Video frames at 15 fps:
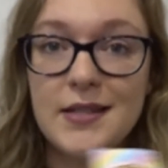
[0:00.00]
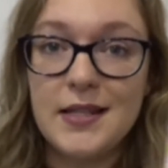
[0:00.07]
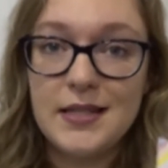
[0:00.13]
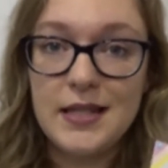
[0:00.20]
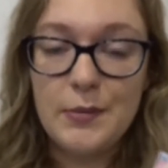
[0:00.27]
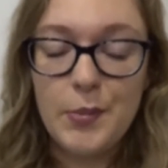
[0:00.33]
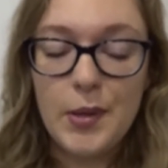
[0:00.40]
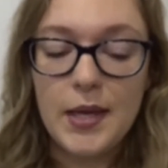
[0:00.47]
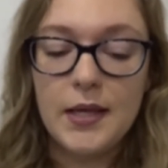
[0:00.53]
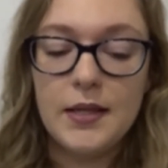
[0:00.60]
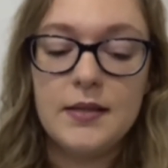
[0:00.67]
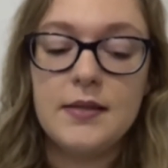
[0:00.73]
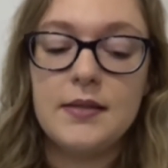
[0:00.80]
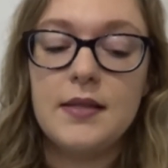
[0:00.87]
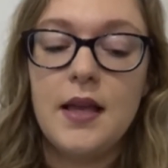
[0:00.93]
Disney
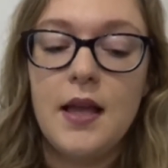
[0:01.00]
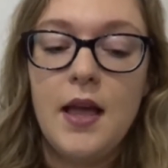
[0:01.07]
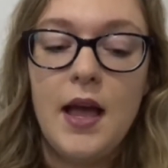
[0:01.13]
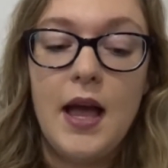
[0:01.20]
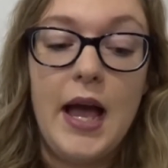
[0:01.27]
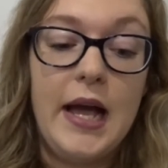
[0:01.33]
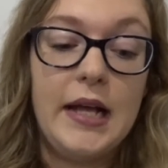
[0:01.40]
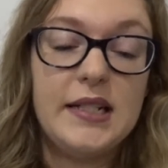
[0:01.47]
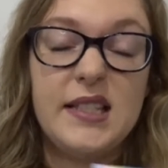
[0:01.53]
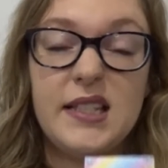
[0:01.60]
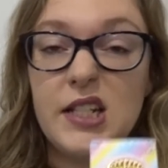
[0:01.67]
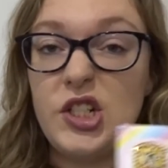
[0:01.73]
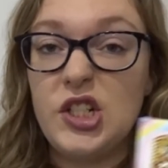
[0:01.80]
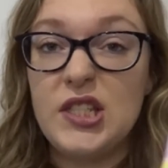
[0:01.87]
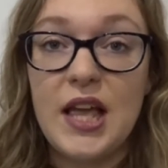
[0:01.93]
pins and
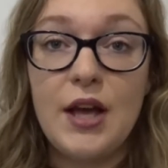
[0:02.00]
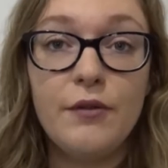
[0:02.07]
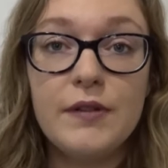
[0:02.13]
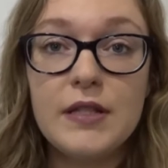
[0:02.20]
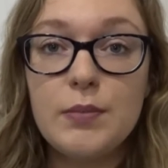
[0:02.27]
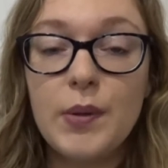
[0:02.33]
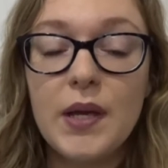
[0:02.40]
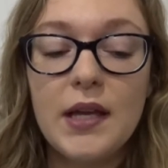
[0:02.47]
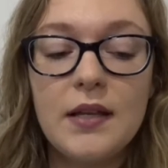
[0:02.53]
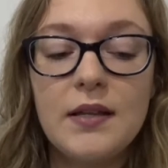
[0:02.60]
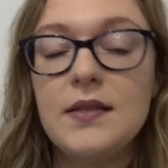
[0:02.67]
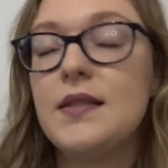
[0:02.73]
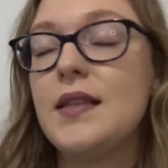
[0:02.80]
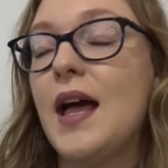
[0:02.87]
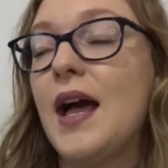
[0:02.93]
Stitch as Elvis
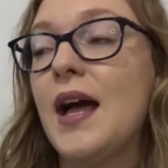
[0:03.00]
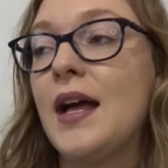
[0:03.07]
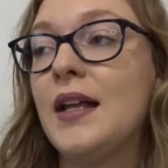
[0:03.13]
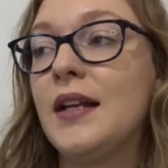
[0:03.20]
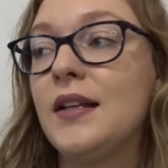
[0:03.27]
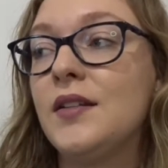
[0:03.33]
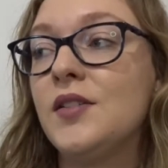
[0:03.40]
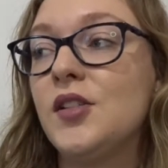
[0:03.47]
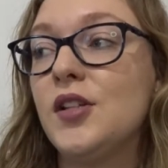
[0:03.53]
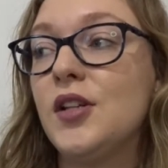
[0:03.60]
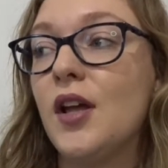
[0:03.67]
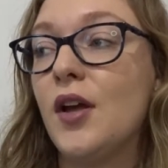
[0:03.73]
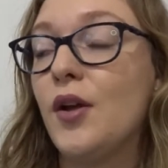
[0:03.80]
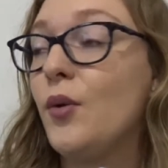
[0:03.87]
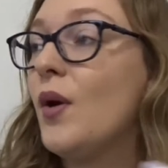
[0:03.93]
pins, and you
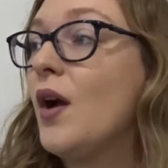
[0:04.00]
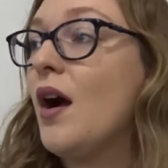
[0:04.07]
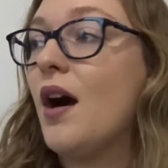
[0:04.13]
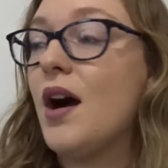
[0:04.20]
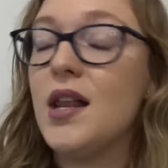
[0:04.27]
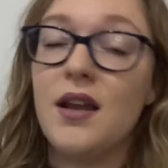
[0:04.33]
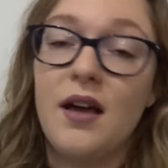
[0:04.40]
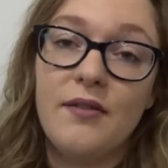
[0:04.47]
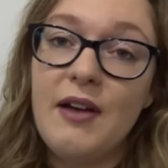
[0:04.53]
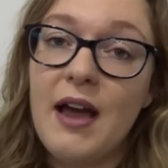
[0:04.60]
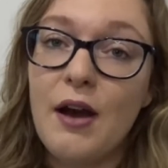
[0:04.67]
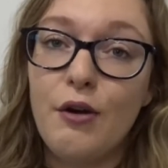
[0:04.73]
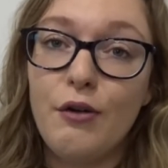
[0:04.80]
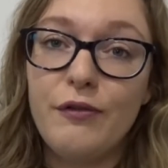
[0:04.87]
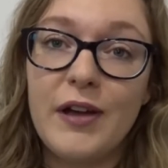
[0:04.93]
know, I love
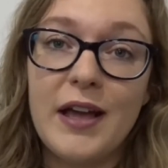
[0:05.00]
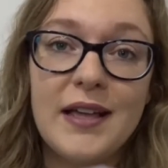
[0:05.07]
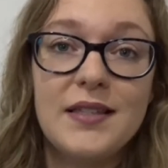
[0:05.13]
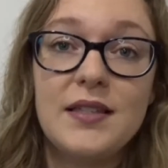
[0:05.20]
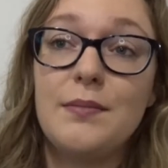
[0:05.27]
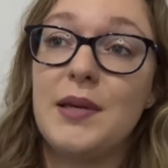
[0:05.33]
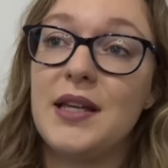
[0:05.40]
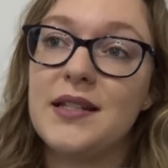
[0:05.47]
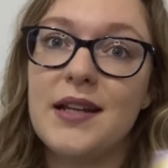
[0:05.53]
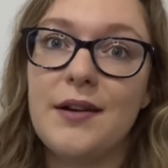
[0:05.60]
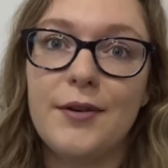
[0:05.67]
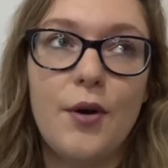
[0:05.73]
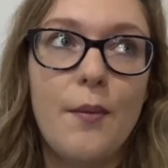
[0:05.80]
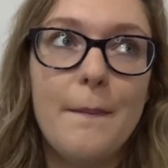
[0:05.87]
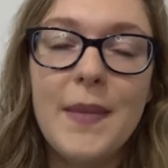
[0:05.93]
Elvis. Me and
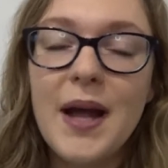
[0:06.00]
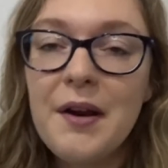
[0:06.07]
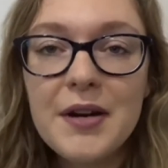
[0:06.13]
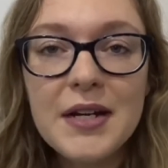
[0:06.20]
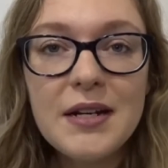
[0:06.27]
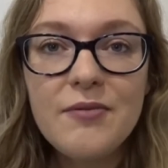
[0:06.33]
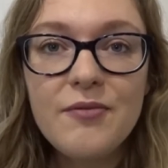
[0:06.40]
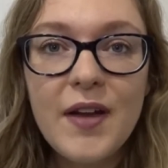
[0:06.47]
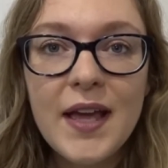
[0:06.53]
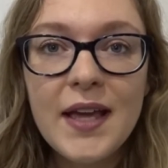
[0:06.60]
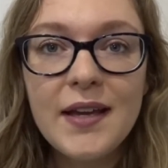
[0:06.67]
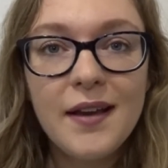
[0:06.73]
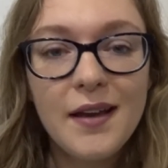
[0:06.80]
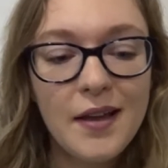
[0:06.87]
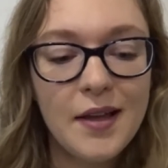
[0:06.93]
Darren got married in
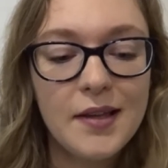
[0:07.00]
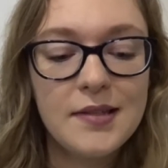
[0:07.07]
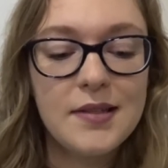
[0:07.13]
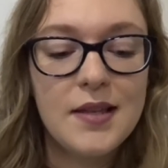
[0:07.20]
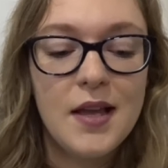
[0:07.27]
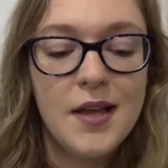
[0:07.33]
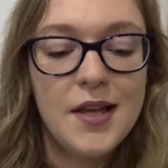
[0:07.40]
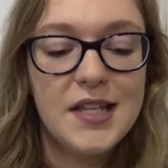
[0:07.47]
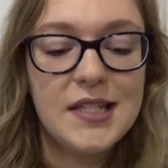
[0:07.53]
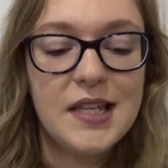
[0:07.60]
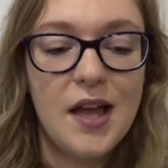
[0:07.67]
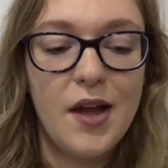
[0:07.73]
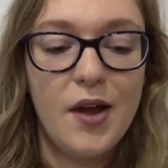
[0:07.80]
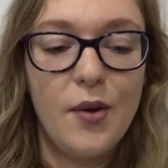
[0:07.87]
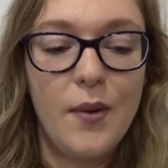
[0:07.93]
Vegas, so
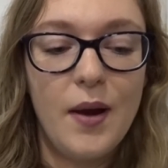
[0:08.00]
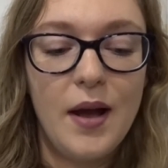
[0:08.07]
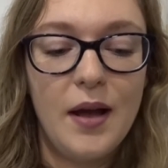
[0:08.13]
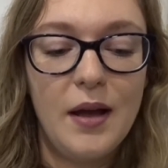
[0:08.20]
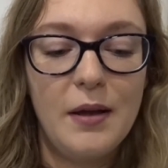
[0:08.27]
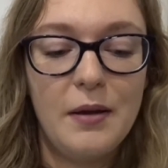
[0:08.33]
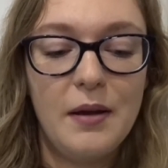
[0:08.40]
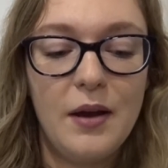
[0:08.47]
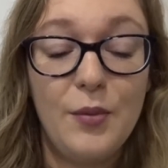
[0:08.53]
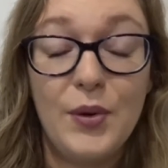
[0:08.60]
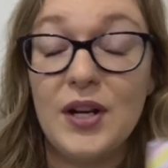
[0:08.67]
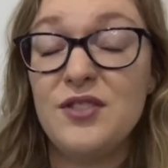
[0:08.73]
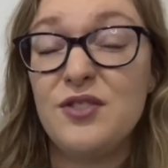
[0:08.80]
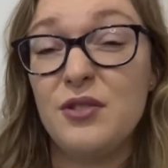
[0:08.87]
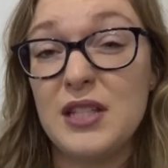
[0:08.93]

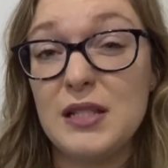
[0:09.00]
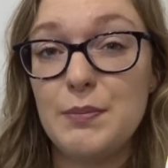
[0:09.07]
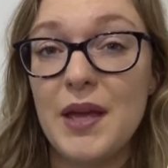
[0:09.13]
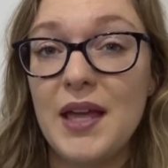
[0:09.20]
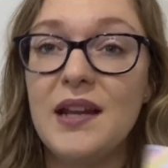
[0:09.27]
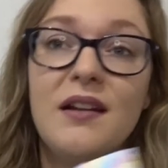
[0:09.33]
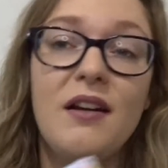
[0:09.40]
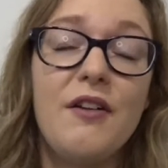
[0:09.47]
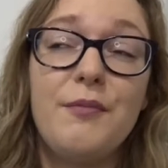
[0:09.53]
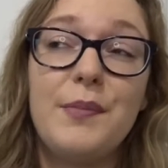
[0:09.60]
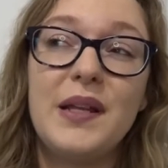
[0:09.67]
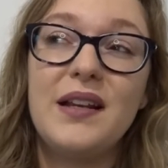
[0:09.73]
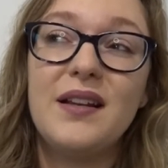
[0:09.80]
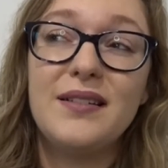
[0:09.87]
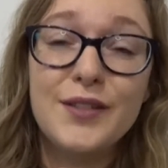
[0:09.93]
when I saw this pin, and I've
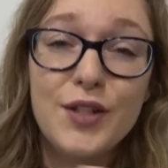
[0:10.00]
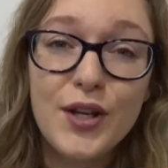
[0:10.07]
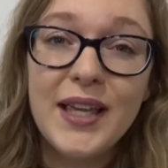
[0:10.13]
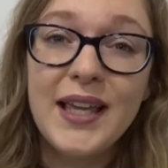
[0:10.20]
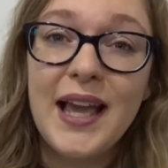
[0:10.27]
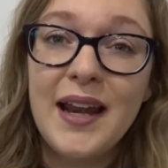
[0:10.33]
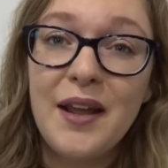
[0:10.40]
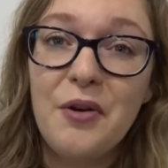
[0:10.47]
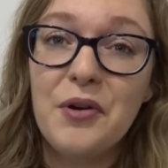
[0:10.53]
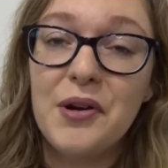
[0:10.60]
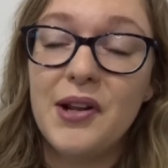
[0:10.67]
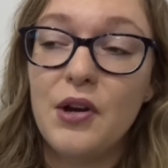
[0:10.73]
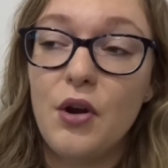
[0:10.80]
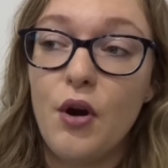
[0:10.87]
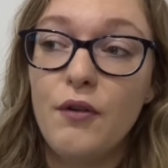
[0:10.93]
been looking at it on
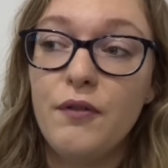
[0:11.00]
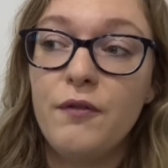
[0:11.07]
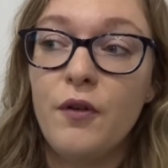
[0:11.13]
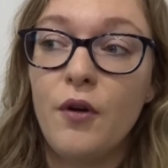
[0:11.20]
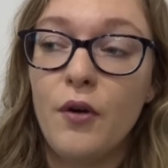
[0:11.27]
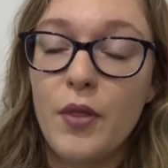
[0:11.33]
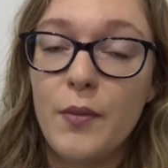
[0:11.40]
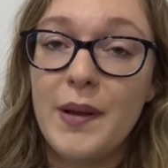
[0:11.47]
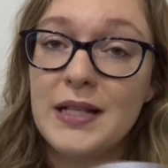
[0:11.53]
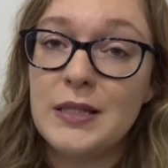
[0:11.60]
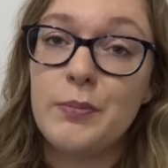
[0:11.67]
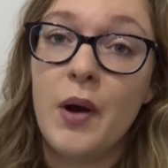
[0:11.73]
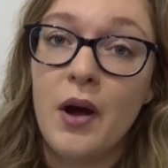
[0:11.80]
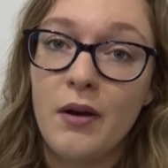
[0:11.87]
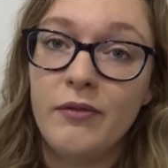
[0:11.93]
and off for the
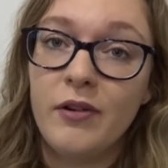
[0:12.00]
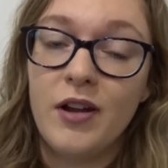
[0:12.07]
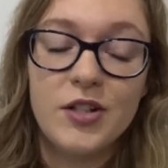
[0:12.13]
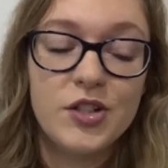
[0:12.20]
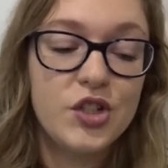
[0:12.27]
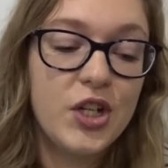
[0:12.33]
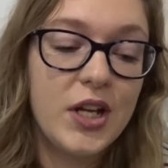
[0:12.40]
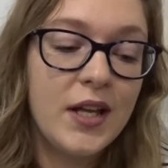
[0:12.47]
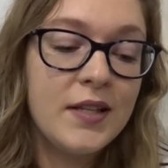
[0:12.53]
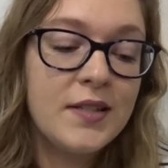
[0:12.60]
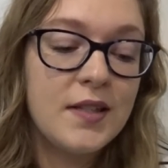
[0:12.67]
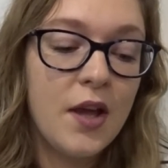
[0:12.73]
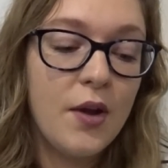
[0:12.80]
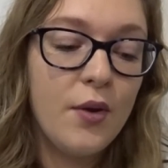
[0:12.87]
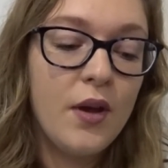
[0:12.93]
best part of last year,
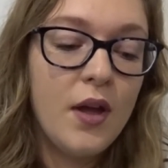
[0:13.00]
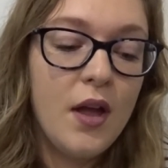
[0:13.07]
so